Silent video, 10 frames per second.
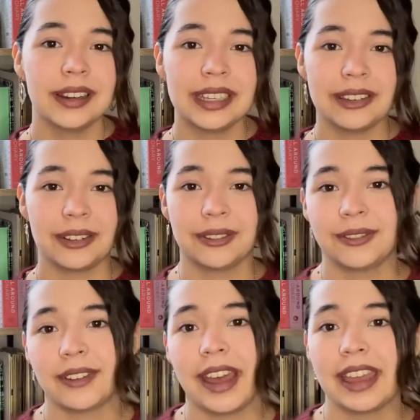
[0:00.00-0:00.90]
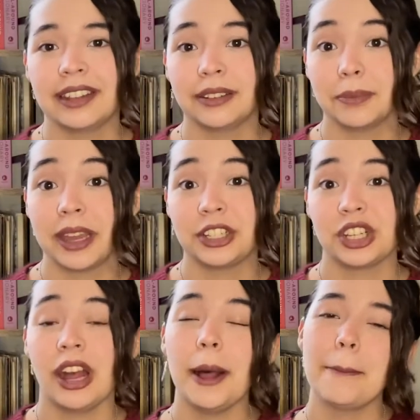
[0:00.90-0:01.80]
You can find my
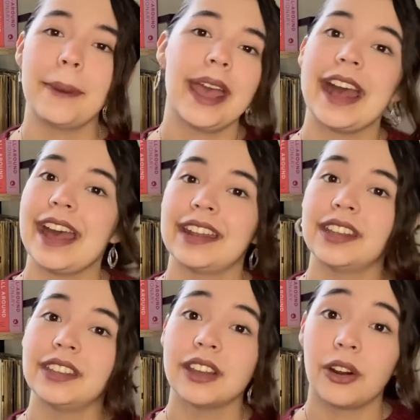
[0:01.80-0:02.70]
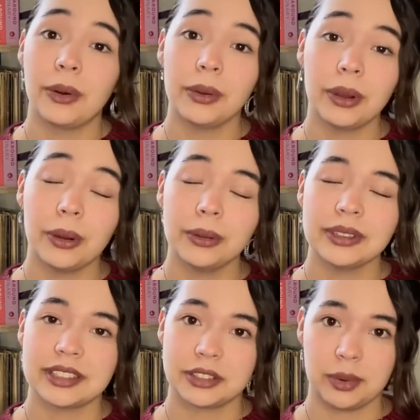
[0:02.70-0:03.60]
shop at
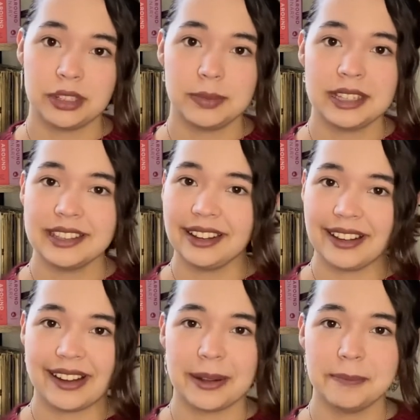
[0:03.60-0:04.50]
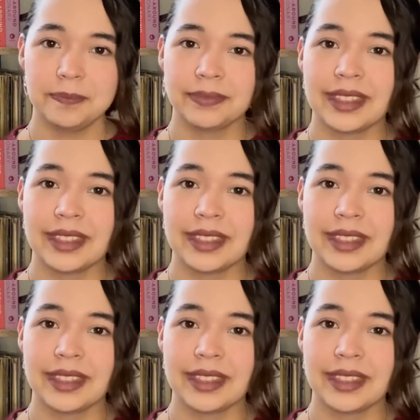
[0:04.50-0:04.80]
yarrowandco.squarespace.com.